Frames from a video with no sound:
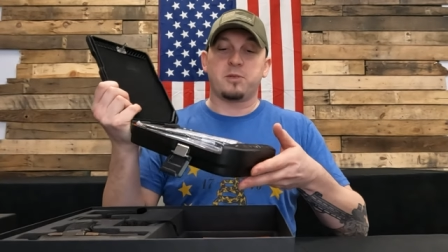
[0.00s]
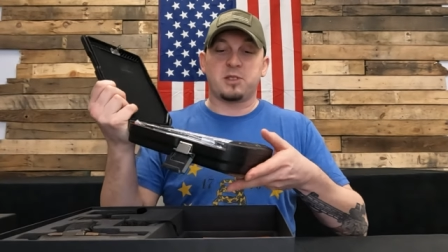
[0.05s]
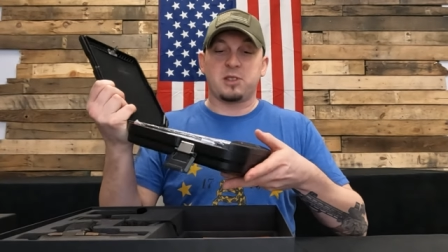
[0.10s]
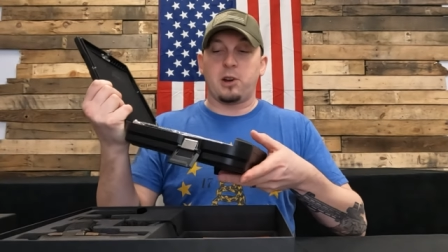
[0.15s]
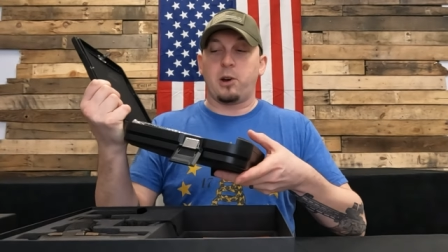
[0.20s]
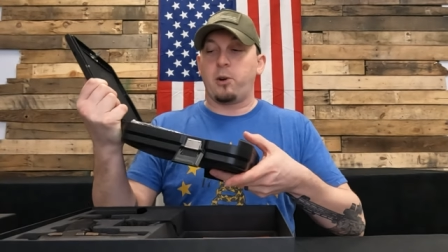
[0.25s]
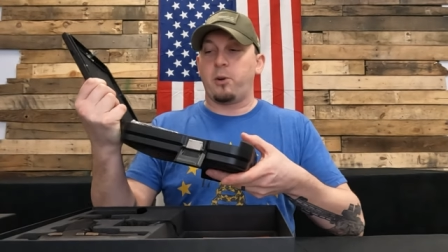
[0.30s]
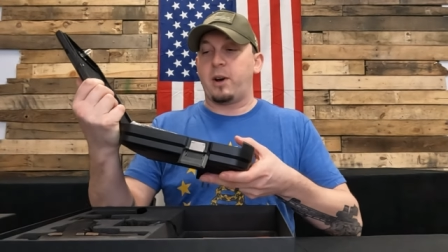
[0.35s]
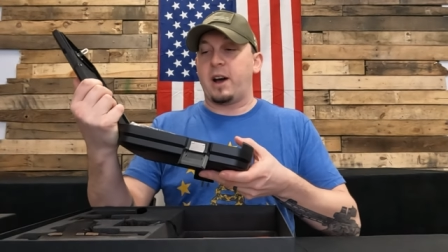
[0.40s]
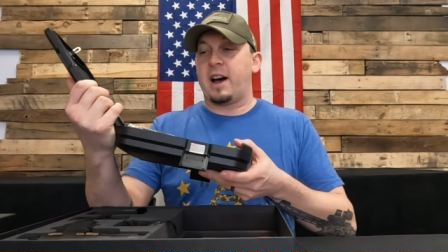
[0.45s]

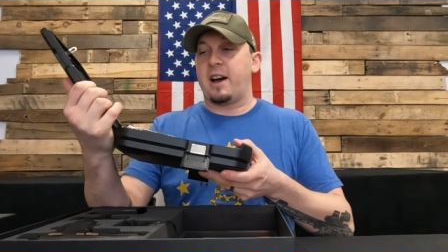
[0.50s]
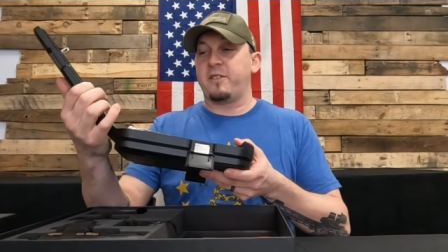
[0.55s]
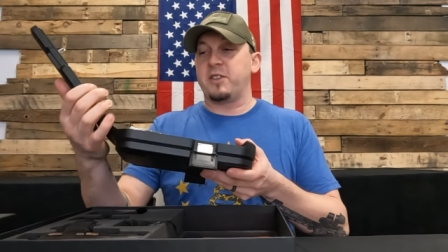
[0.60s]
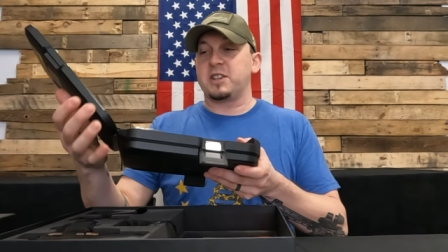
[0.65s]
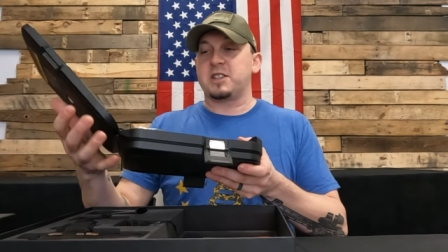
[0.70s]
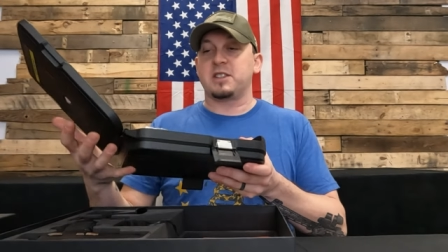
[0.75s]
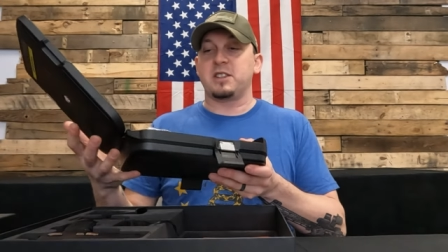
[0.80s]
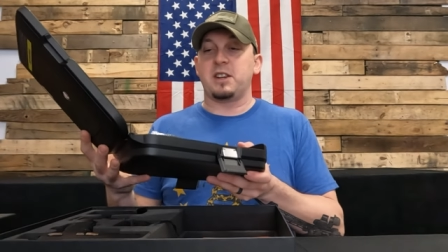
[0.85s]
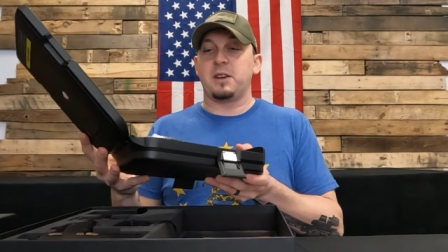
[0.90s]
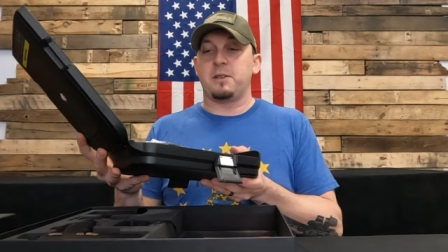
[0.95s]
So
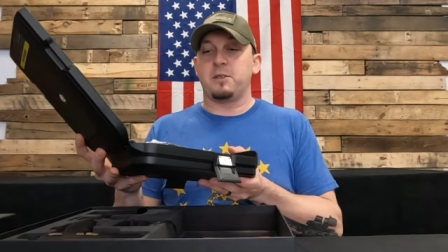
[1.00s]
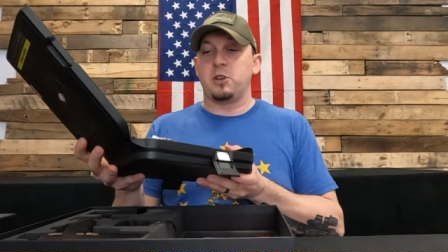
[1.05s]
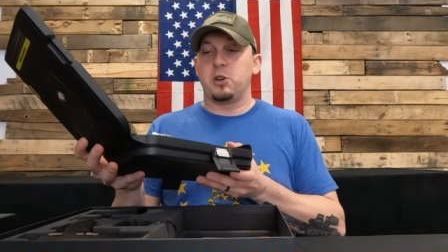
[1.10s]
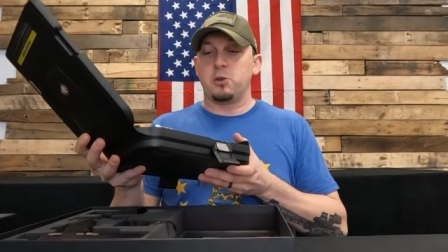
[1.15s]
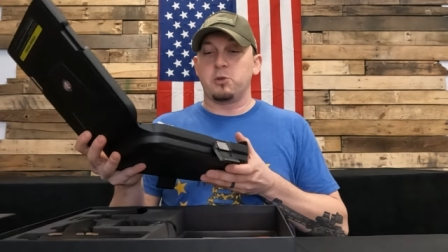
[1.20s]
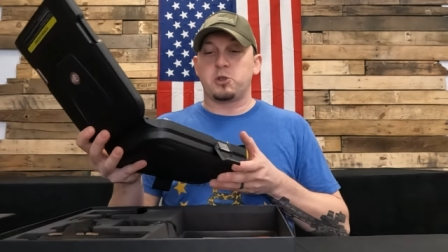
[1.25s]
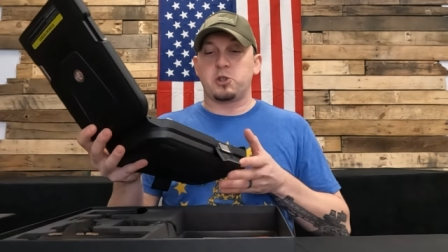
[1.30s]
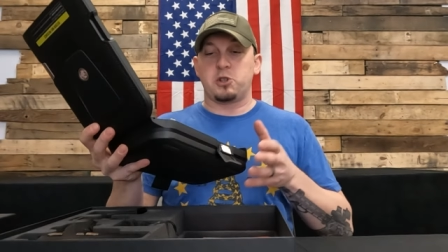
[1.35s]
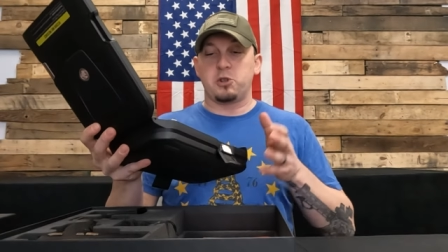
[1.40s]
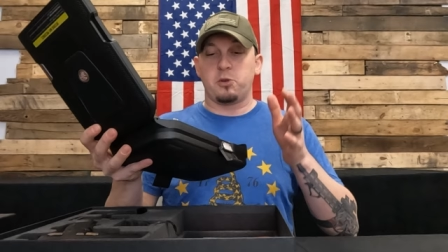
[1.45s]
obviously,
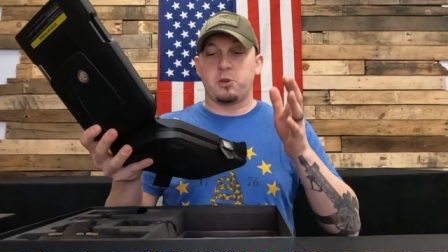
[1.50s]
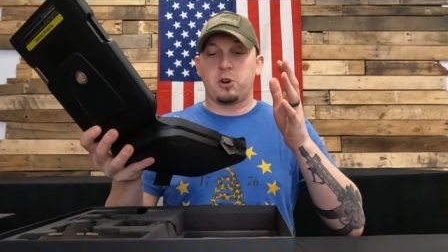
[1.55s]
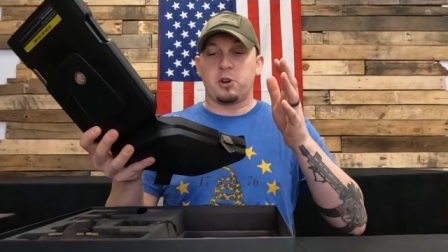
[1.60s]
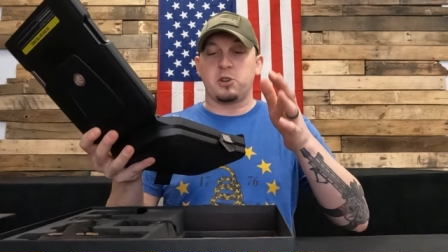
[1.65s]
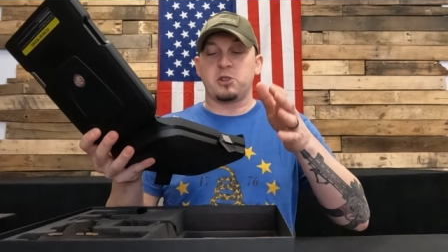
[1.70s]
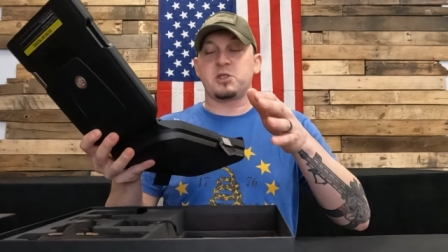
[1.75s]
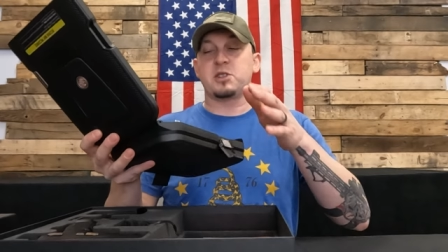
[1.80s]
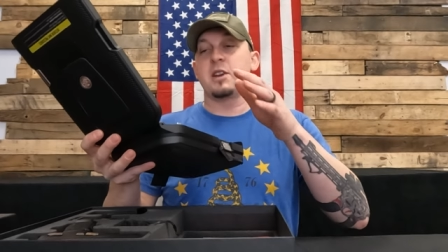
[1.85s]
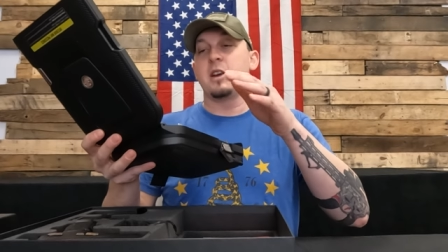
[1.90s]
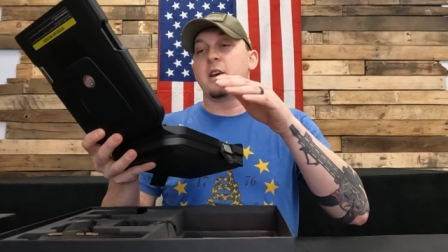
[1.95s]
new
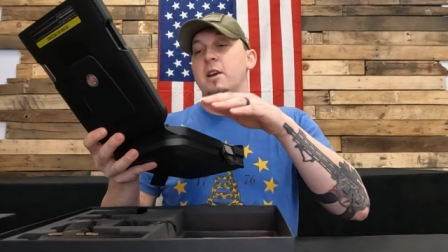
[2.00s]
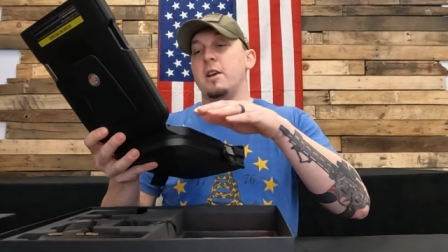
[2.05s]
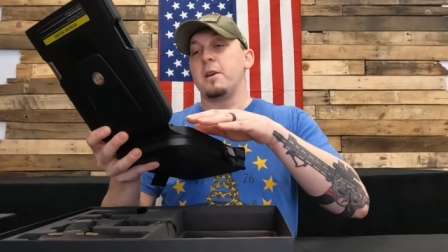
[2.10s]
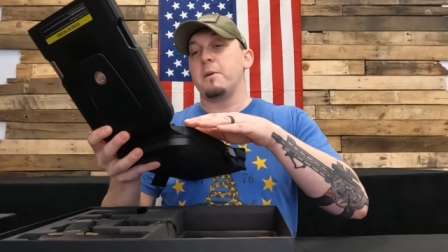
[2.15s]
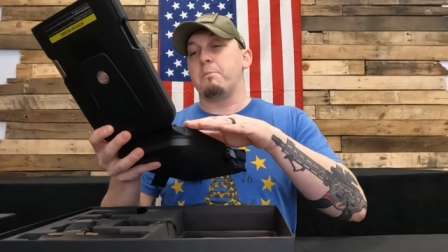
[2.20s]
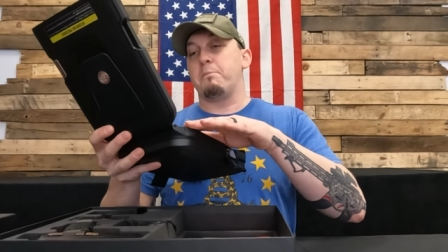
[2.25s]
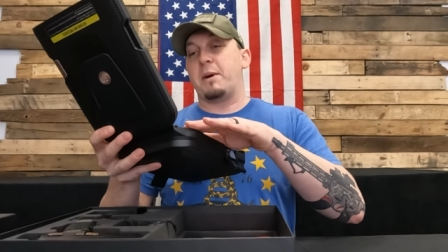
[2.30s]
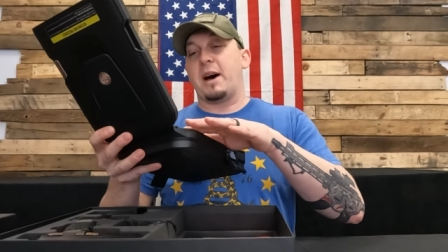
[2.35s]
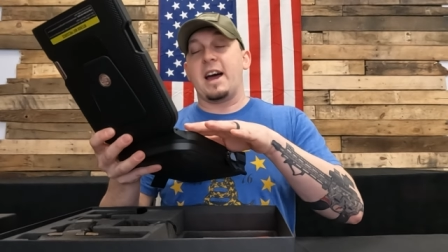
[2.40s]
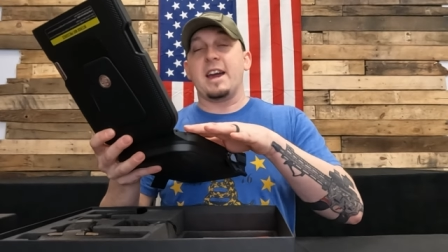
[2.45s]
shooters
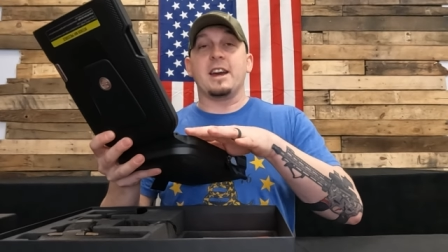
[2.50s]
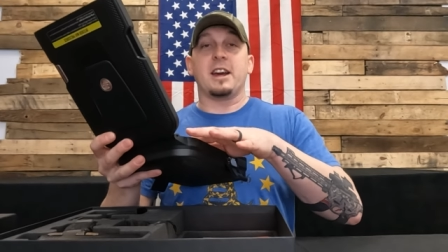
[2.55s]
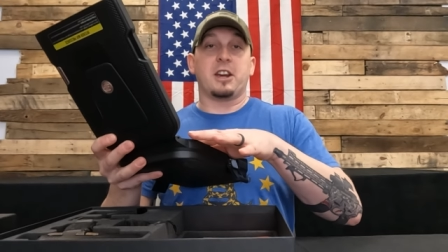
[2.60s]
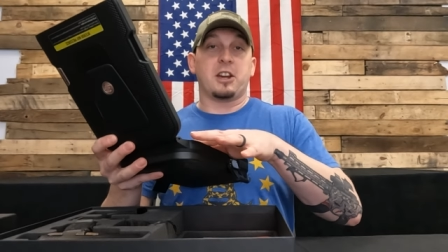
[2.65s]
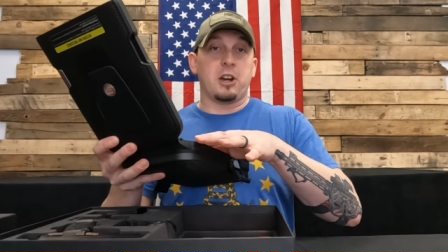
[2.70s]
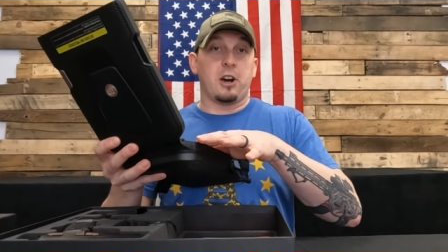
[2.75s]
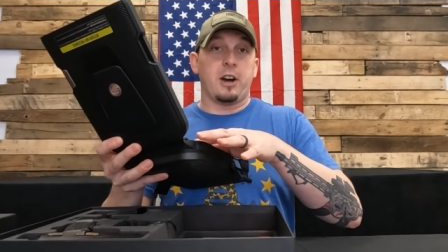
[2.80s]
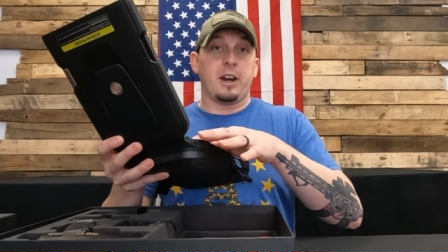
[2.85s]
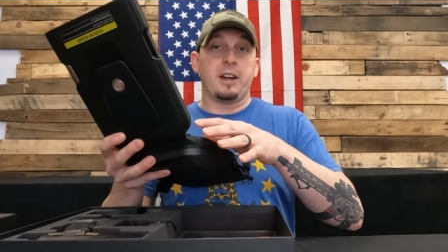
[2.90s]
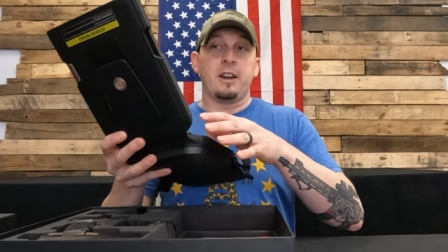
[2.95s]
buy a
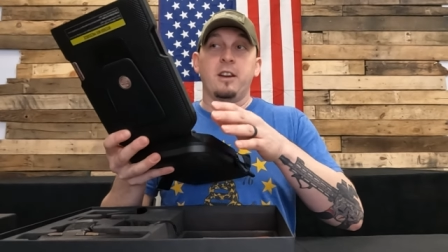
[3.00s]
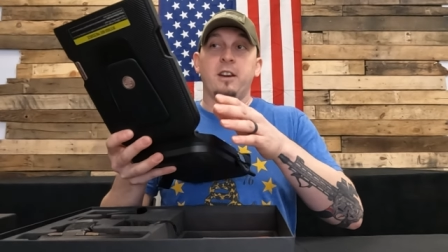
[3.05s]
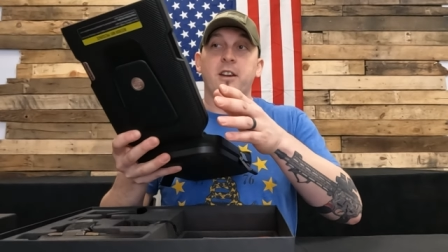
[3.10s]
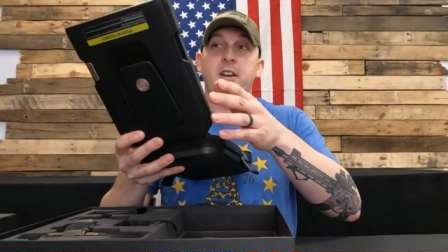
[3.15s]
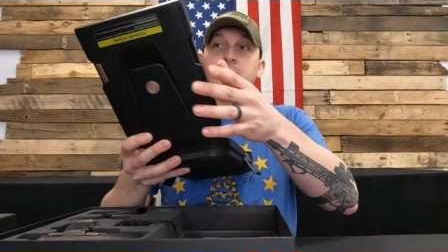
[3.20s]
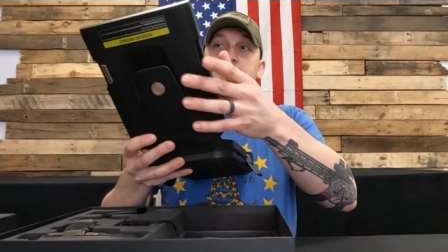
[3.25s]
gun.